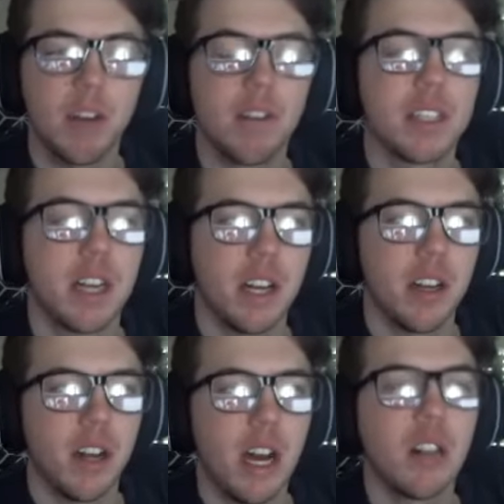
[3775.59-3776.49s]
Obviously,
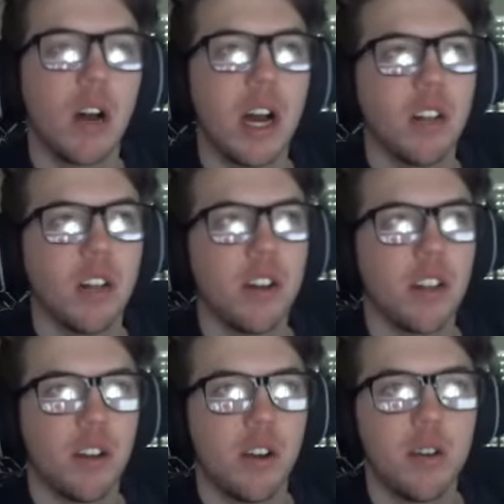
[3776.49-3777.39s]
I learned the
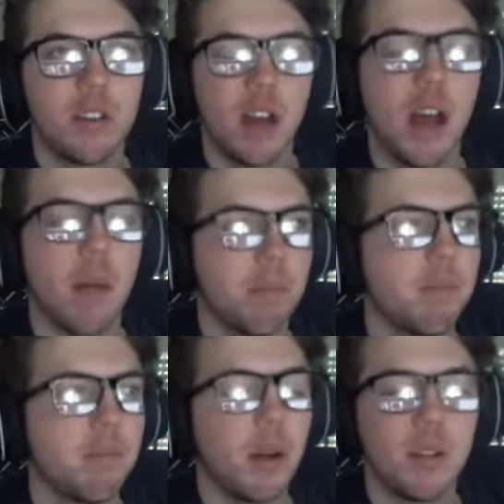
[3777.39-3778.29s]

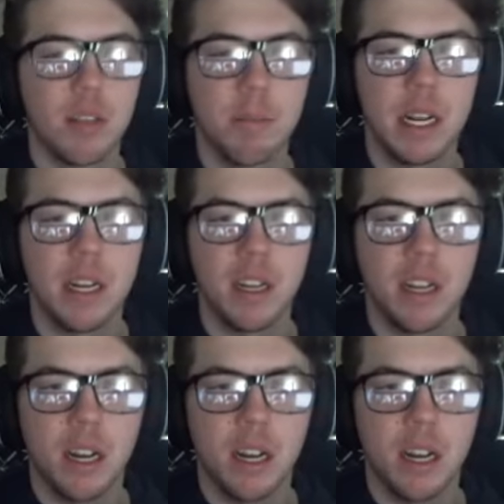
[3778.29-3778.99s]
modes a bit